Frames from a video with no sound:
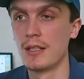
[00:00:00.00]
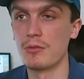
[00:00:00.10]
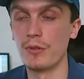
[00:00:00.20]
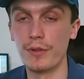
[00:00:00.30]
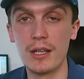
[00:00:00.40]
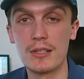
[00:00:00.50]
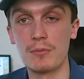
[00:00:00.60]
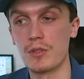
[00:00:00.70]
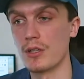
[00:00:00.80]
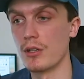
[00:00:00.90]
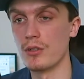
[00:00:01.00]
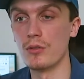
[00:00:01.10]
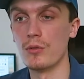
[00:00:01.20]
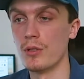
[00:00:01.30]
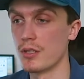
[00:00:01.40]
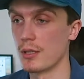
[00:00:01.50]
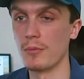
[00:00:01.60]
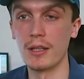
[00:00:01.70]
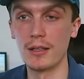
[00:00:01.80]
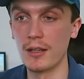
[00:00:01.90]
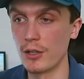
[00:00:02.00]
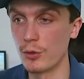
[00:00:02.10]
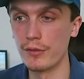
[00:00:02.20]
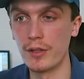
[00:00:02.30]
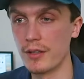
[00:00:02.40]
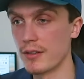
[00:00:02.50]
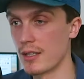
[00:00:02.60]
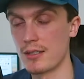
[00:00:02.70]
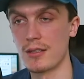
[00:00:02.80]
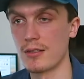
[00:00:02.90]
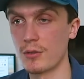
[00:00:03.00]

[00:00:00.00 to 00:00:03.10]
So if it is, I'm just going to do something equivalent distance,